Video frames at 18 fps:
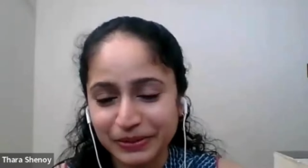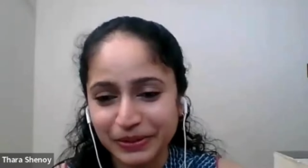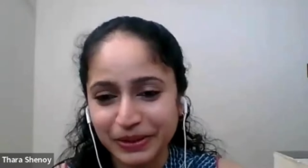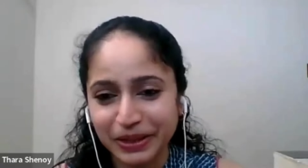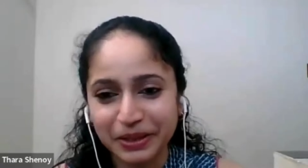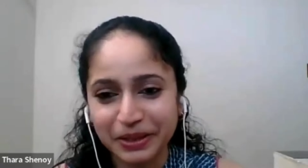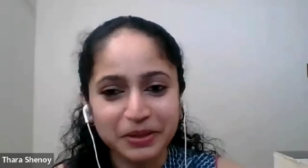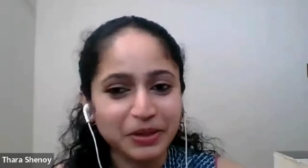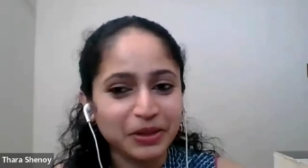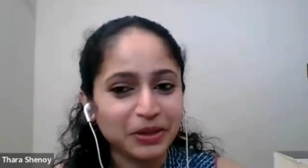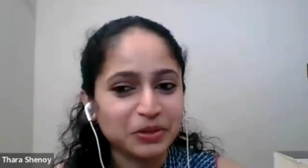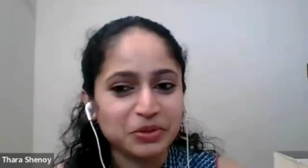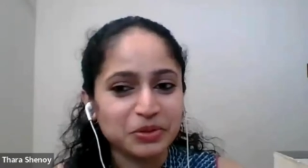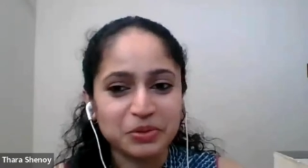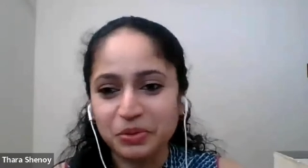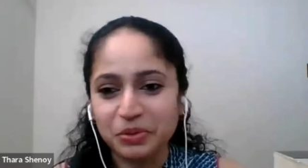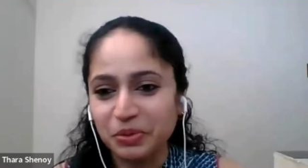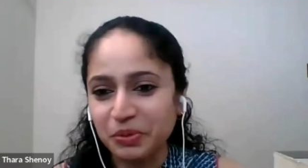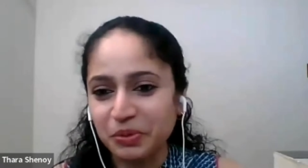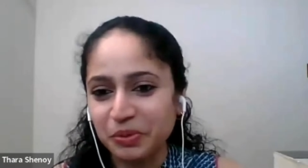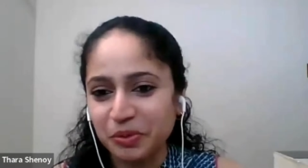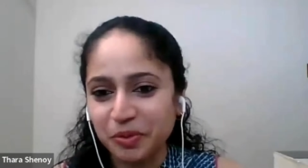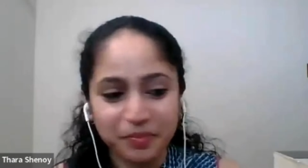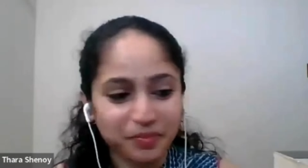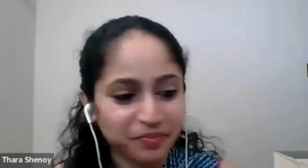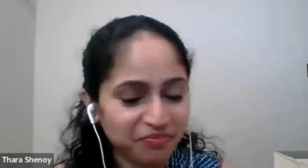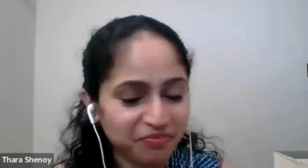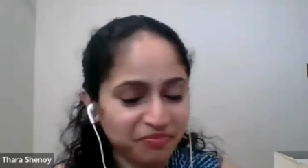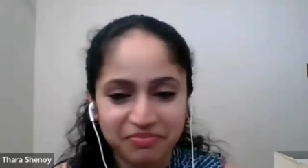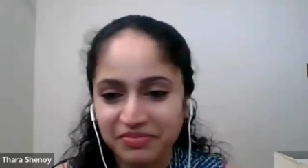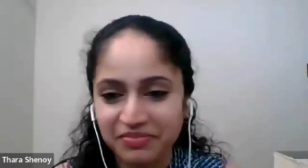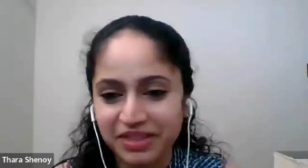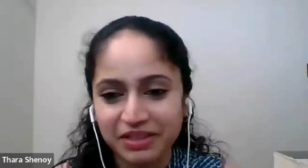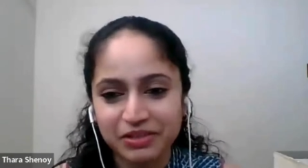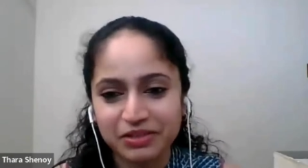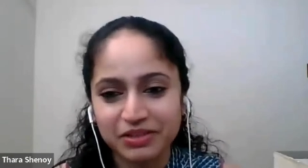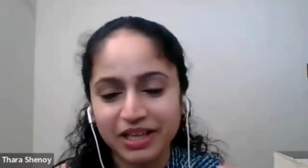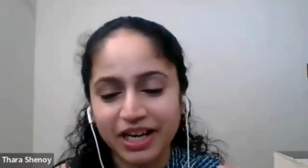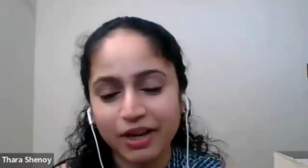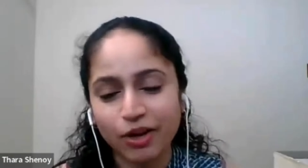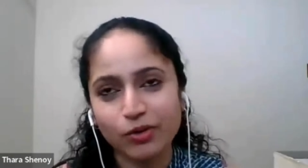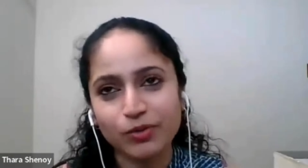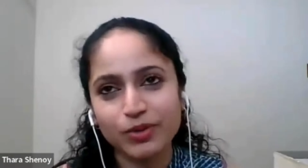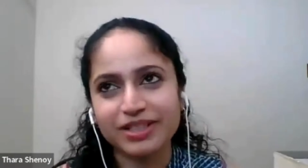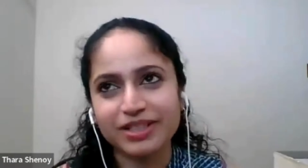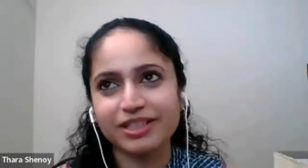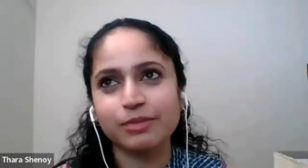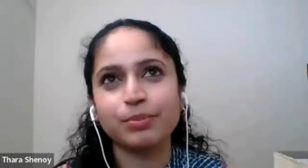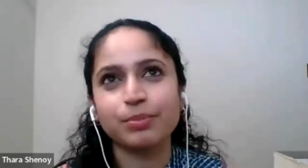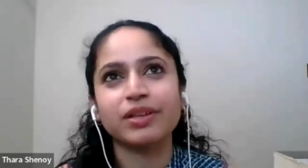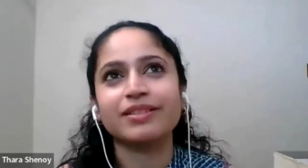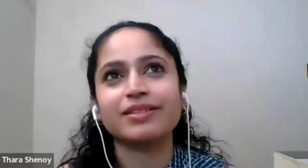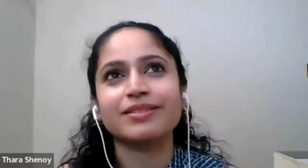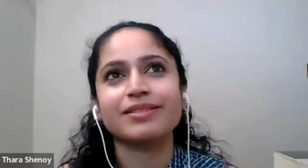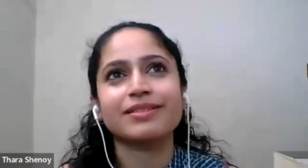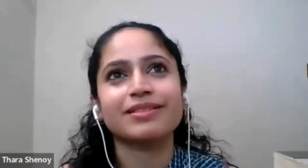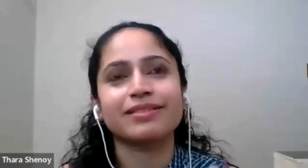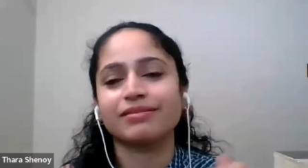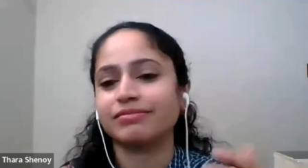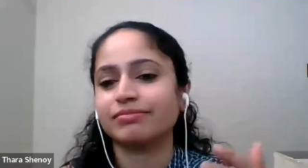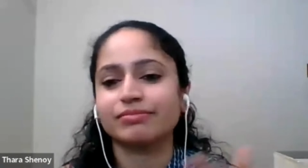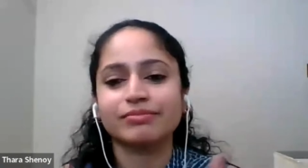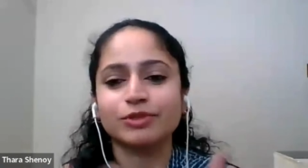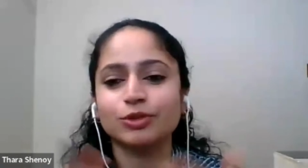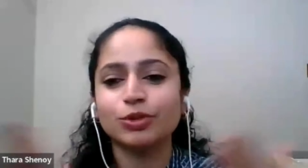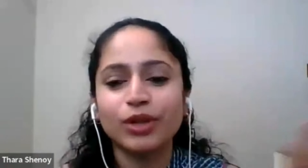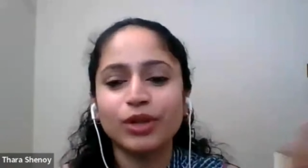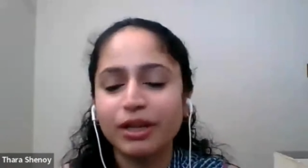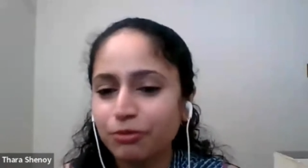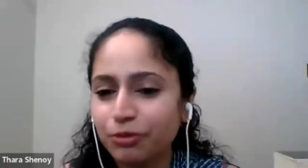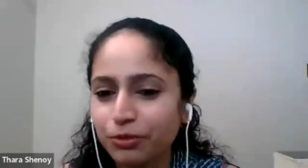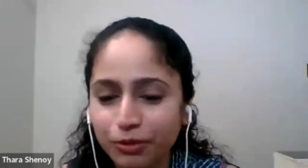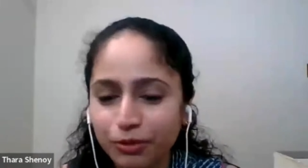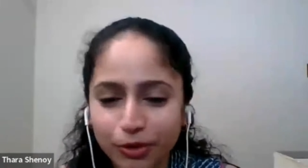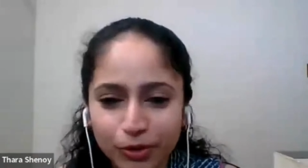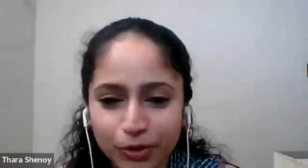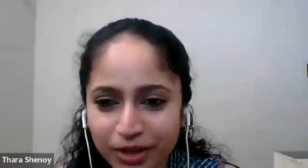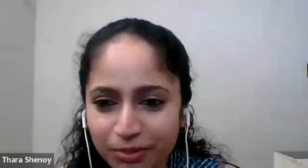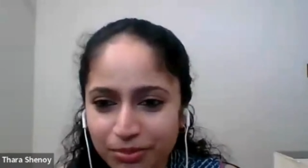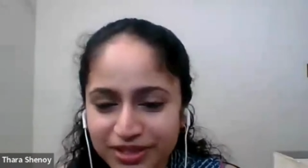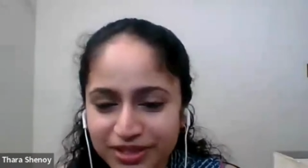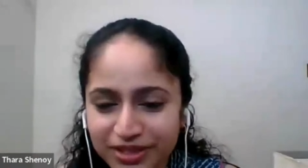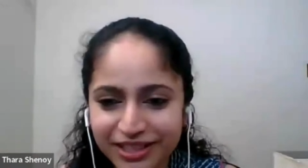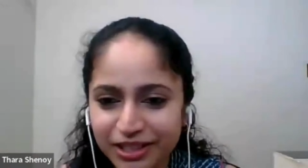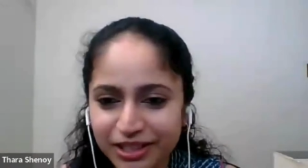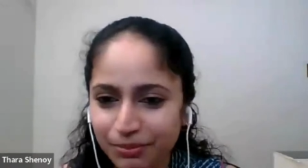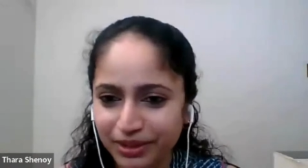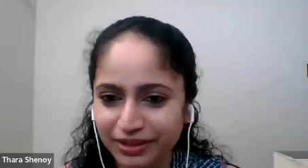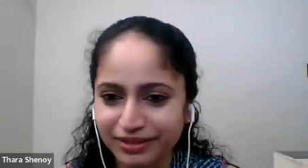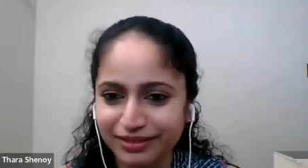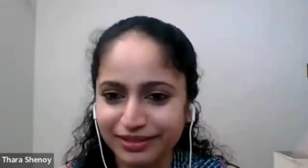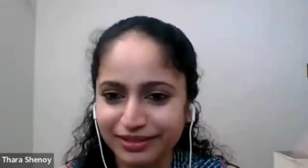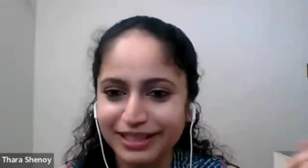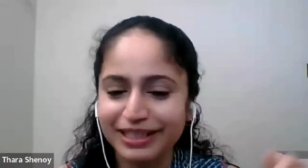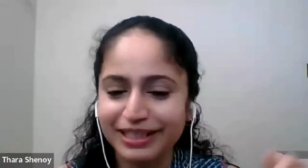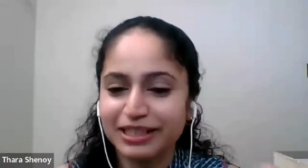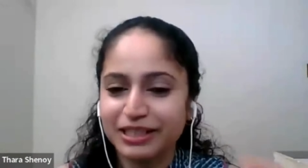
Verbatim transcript: right? So I always tell parents, you don't have to follow ABCD pattern.